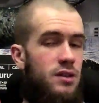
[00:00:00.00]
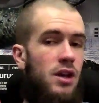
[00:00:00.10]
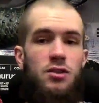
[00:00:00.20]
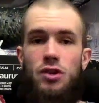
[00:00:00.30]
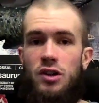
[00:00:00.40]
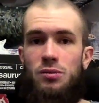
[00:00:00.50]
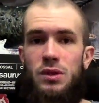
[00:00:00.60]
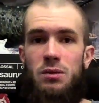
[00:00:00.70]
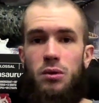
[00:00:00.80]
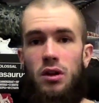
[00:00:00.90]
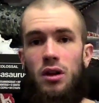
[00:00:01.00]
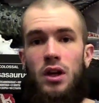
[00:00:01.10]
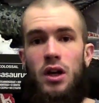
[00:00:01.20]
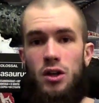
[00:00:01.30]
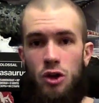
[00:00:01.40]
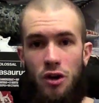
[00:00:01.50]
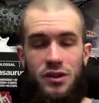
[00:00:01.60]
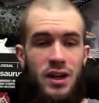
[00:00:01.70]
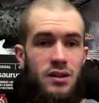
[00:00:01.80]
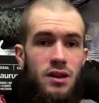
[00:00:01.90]
talk to people,
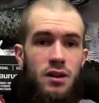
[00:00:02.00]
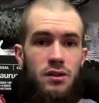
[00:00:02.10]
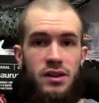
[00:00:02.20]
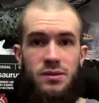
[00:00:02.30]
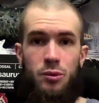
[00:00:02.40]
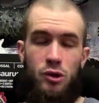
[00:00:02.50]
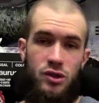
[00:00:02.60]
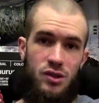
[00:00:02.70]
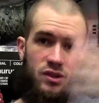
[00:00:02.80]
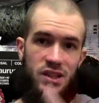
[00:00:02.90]
contact this person,